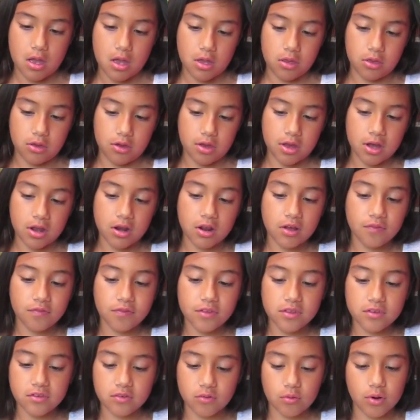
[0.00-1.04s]
You cut off
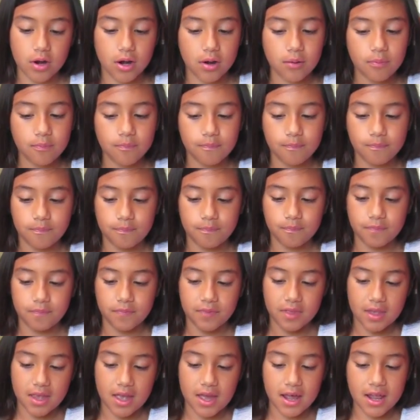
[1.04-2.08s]
the square.
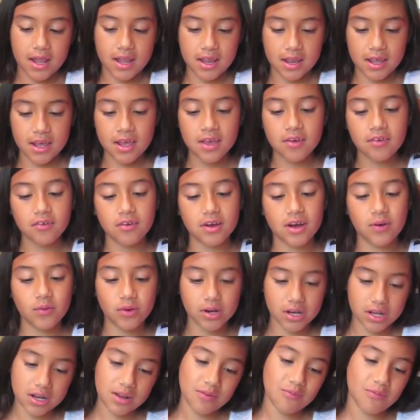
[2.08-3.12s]

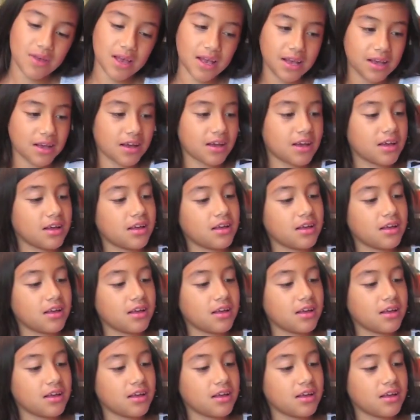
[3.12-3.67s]
We're going to make